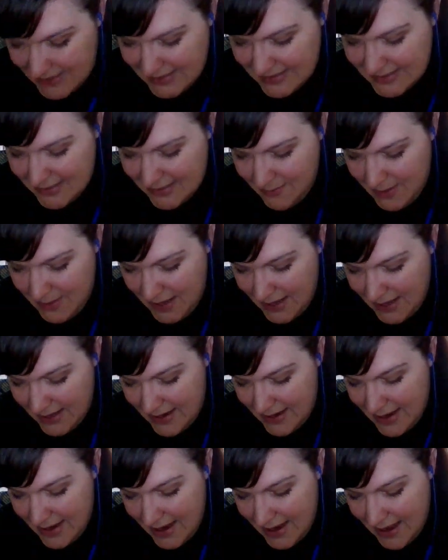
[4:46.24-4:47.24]
I love
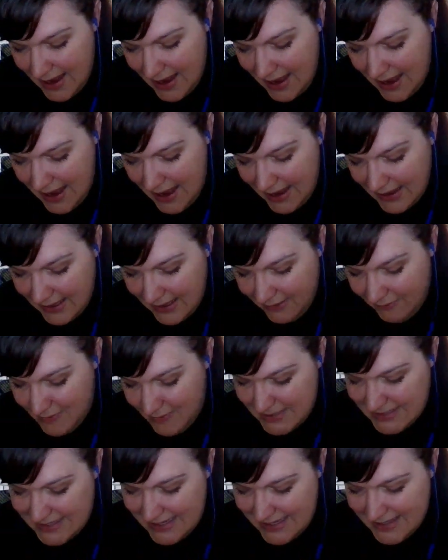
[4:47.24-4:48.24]
that my little nymph
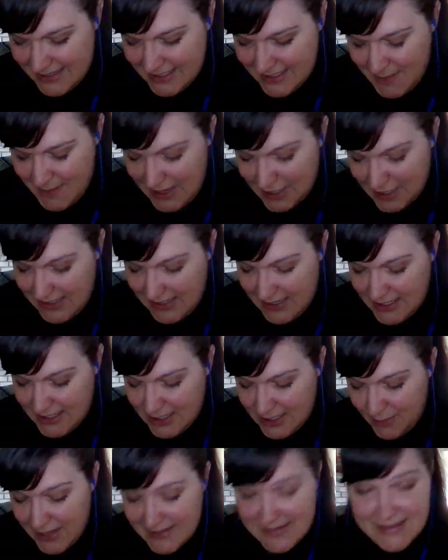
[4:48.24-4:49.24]
is charming
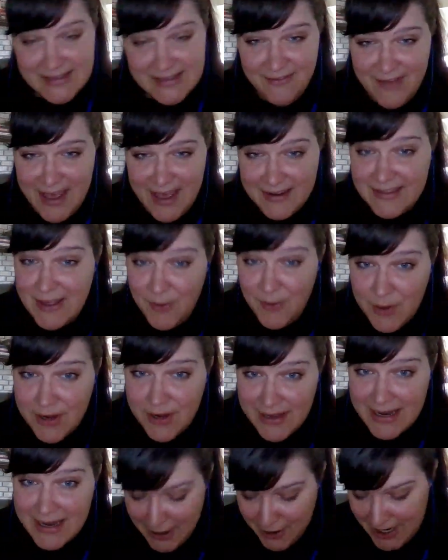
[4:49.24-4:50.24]
to everyone
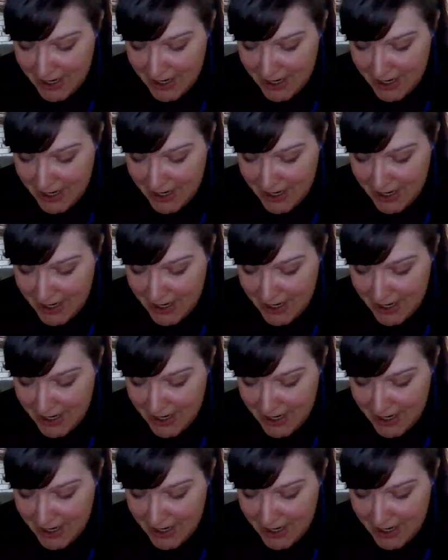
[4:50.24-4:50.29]
else,